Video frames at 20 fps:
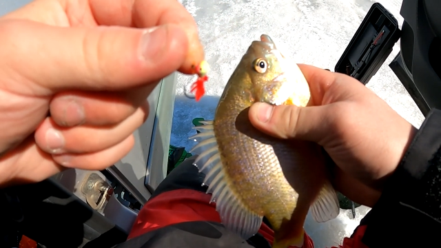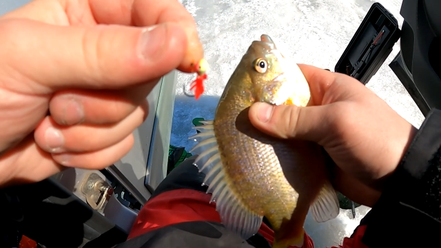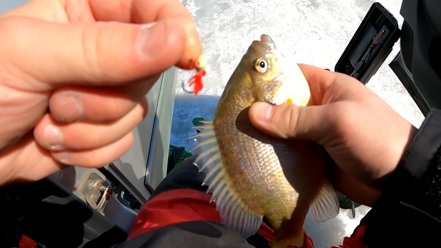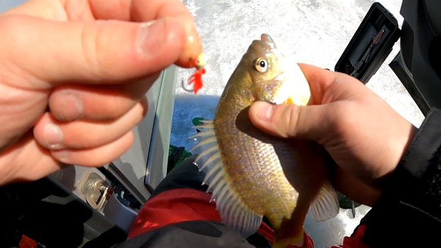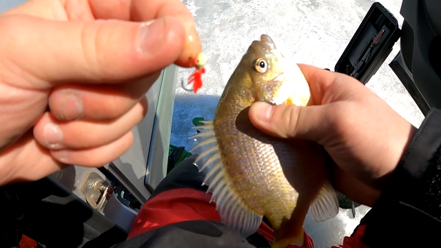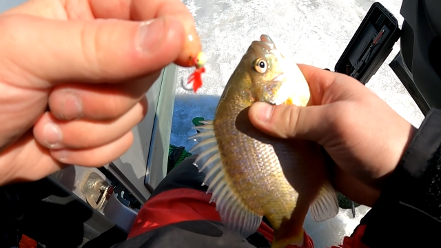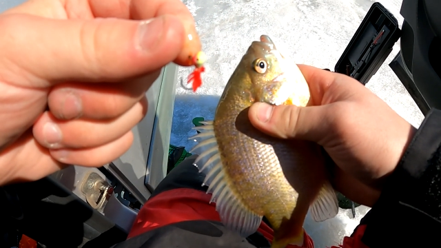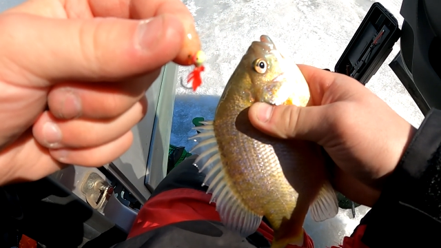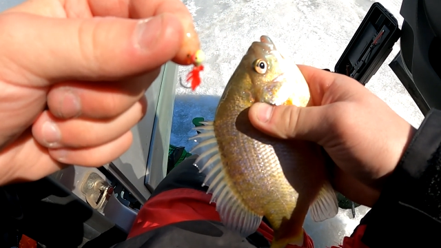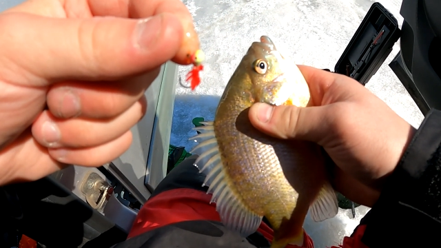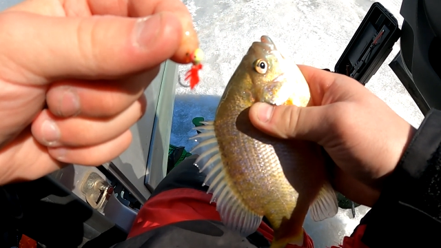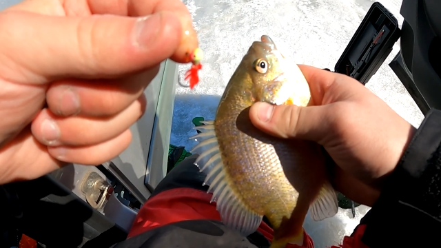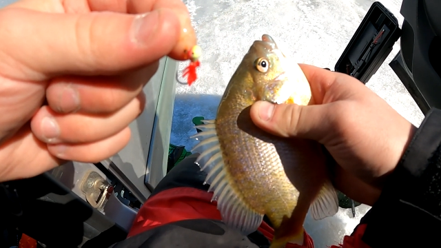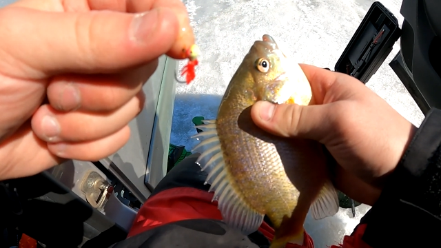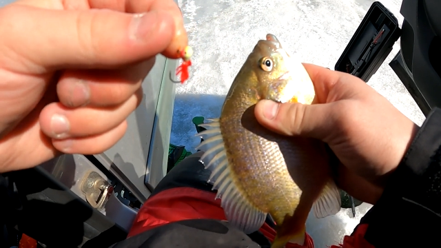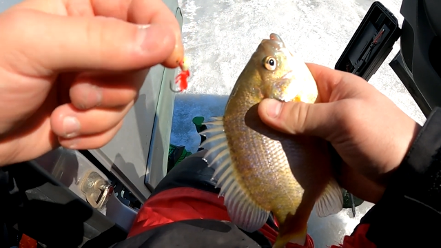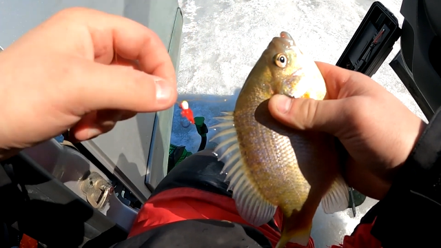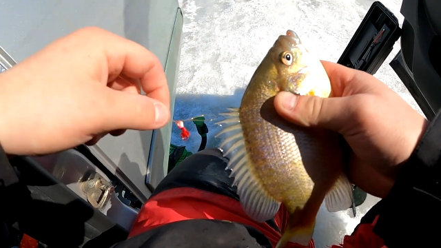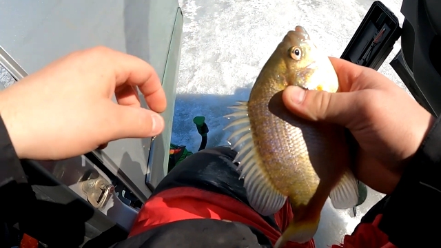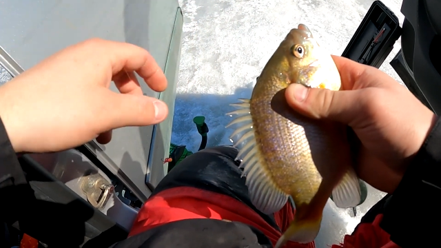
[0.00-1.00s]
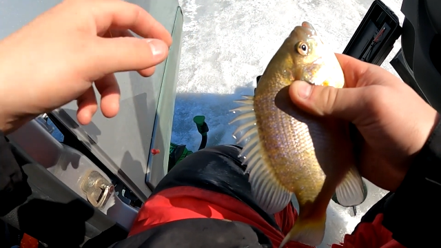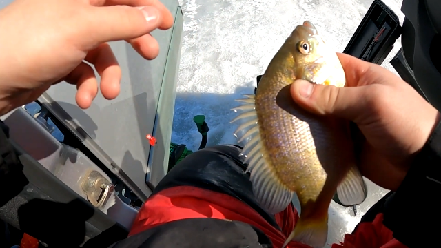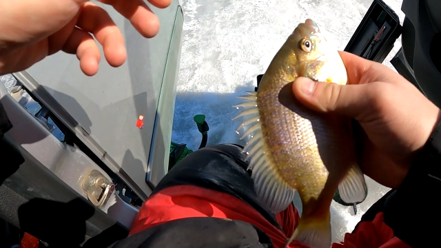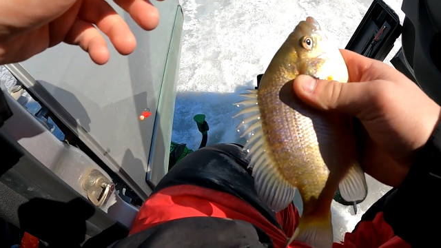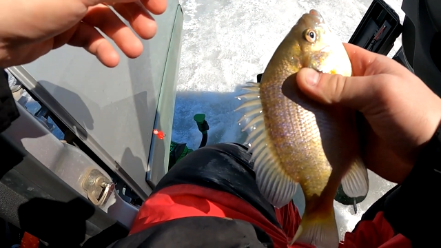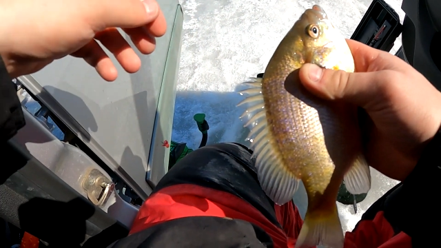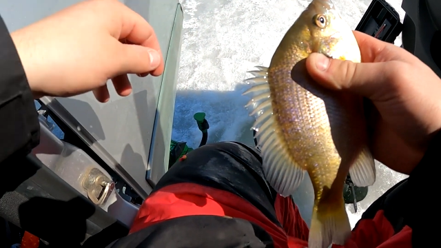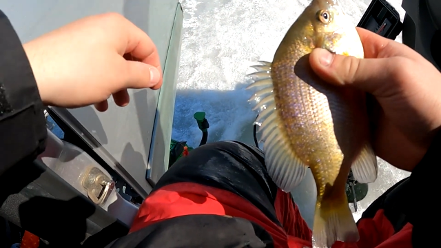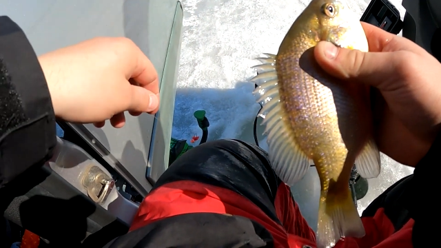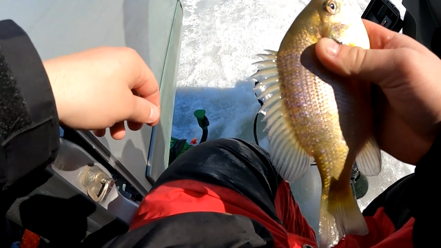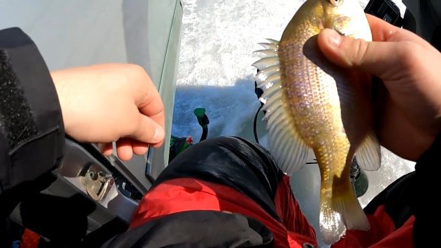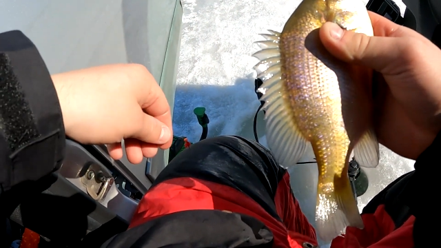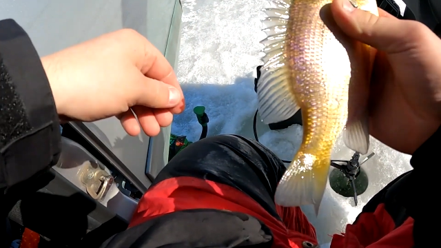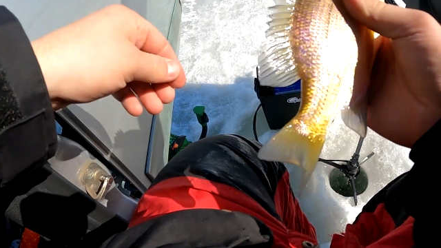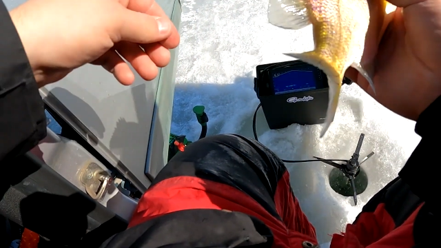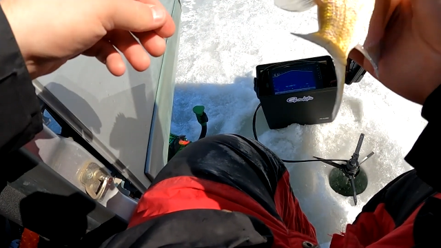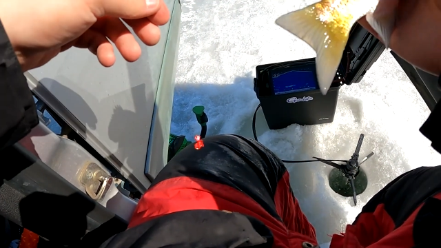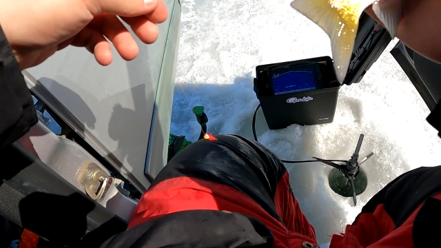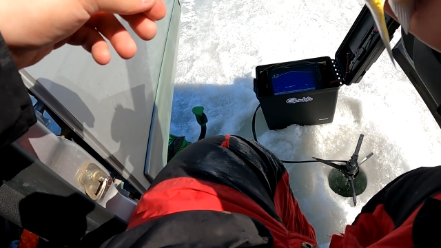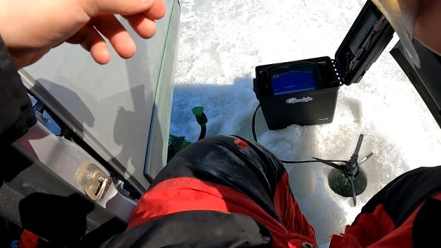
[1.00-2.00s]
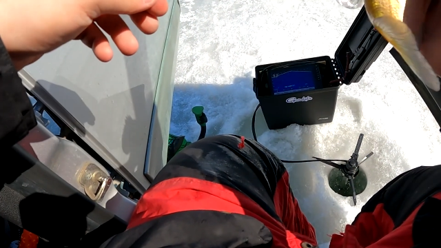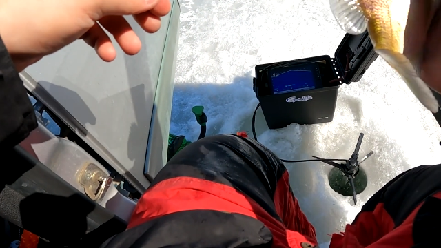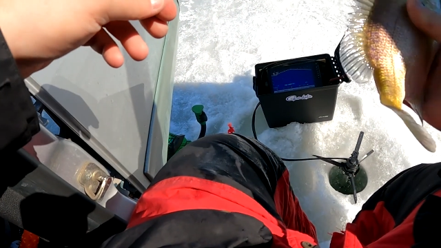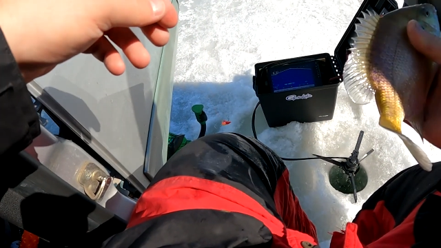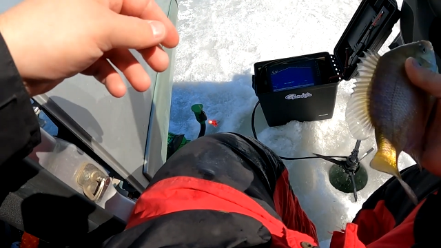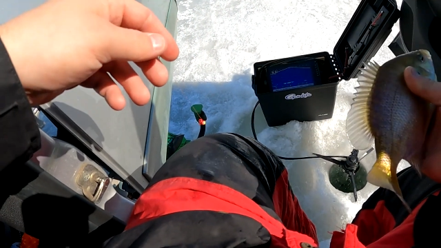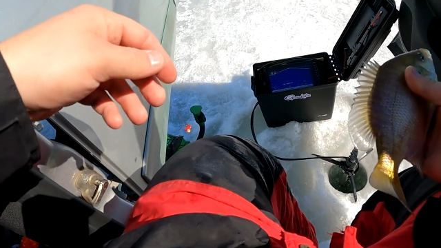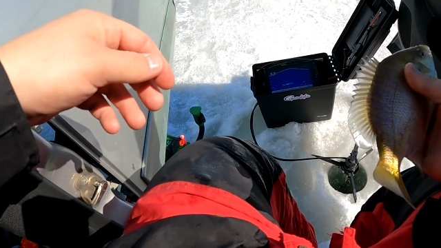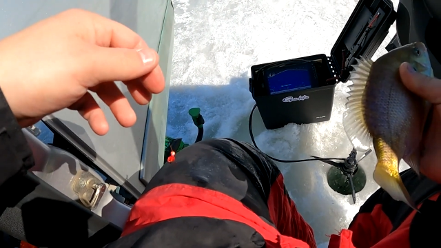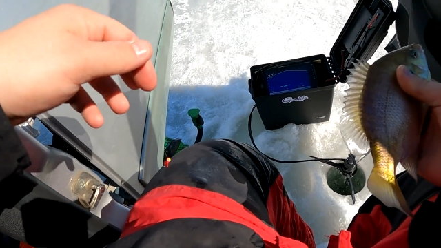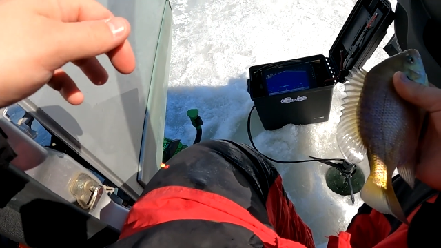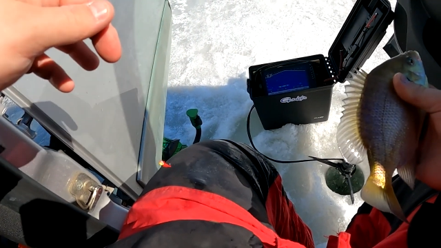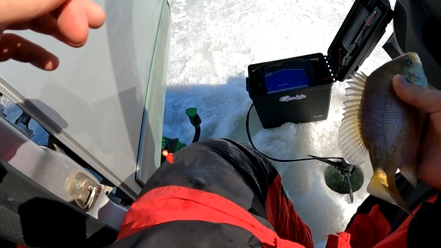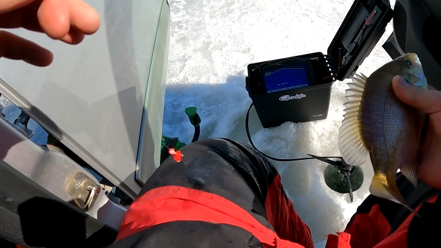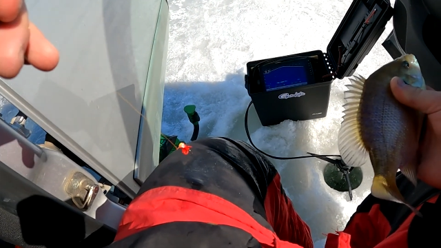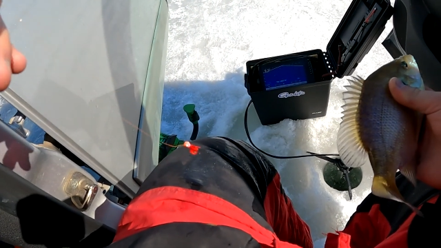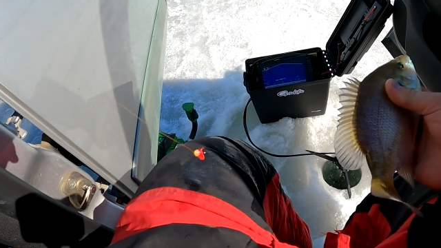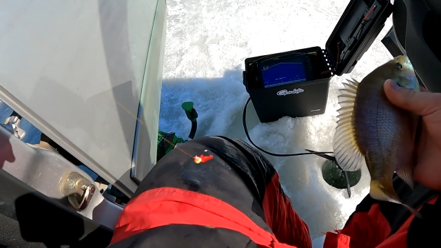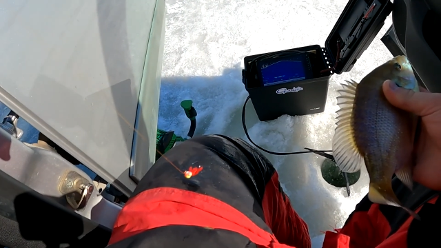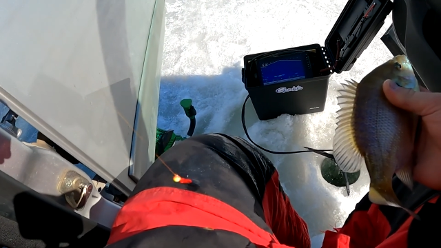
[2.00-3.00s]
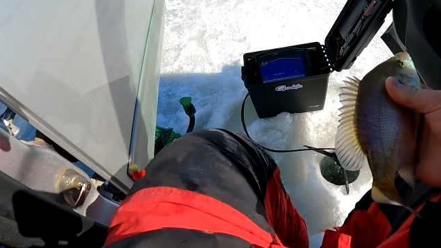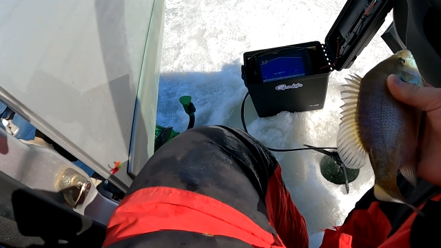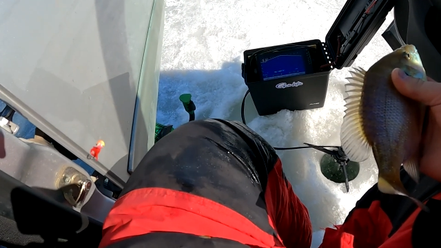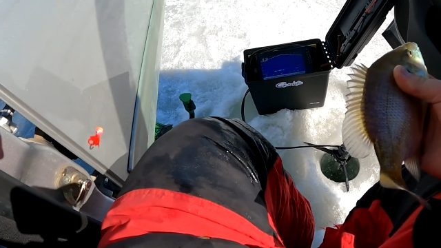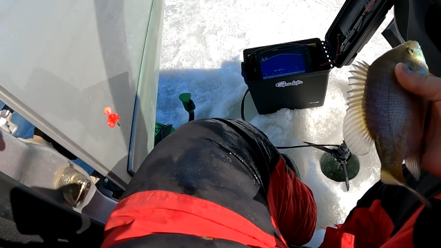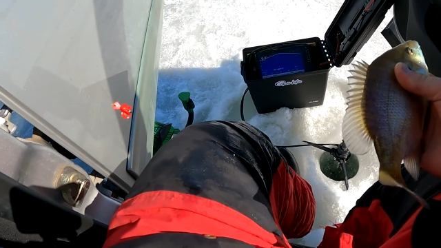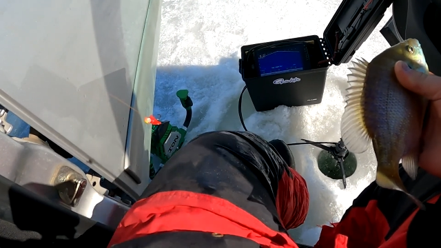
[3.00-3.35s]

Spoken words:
Nobody's mouth can be seen.